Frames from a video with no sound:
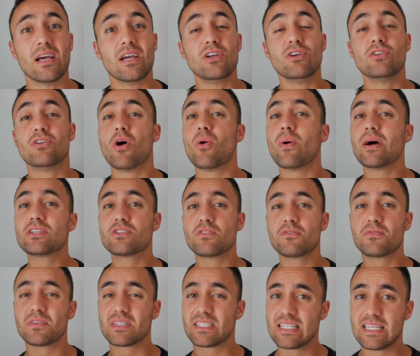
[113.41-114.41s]
You don't want to
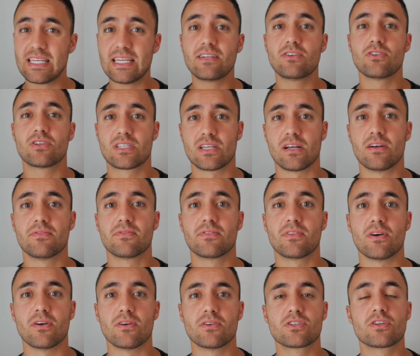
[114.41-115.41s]
fatigue yourself though,